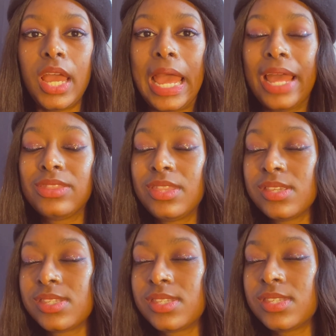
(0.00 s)
at
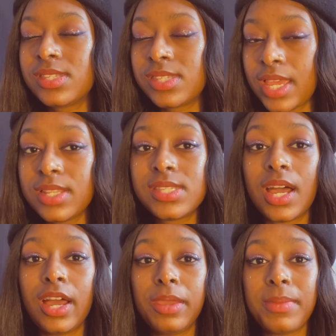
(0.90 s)
this said
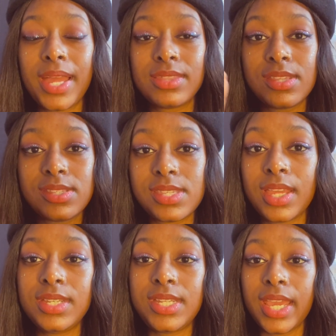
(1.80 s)
time, at this
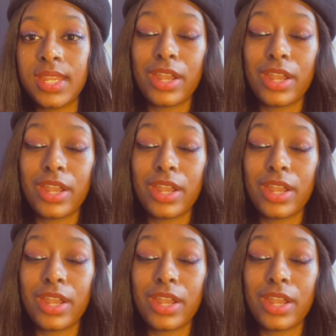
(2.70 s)
said date.